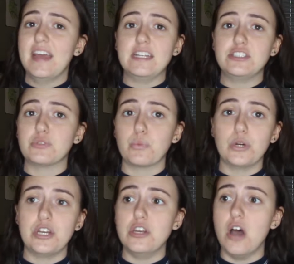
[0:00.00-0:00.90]
it just
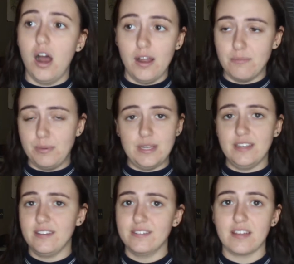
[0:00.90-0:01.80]
would not
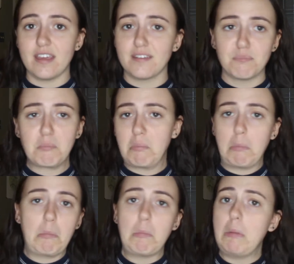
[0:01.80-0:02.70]
be, like,
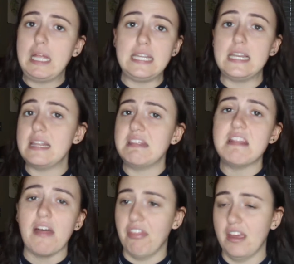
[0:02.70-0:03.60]

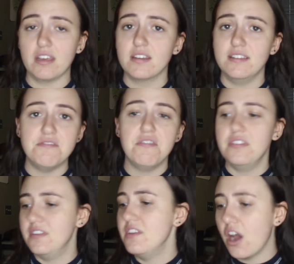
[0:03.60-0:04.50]
nothing.
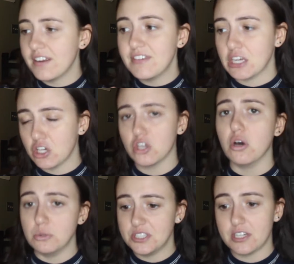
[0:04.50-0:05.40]
Not even
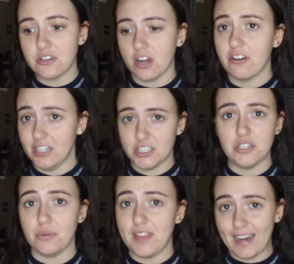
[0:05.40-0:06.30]
close. Their daughter is
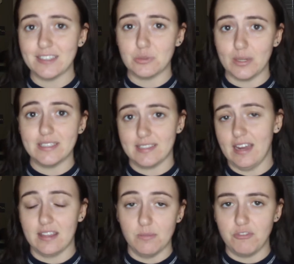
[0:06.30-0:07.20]
cute. That is what is
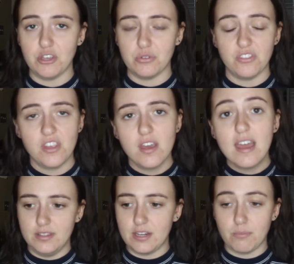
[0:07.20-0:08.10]
getting them views.
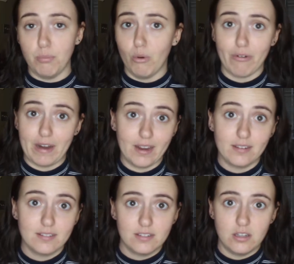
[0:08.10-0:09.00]
They're
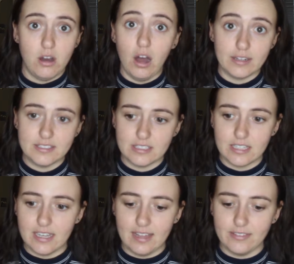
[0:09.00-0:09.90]
boring,
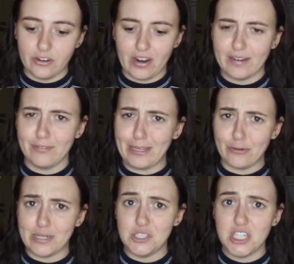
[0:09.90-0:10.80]
honestly, and they're kind of, like,
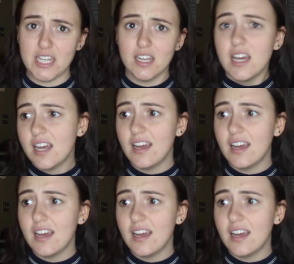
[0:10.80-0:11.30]
cringy,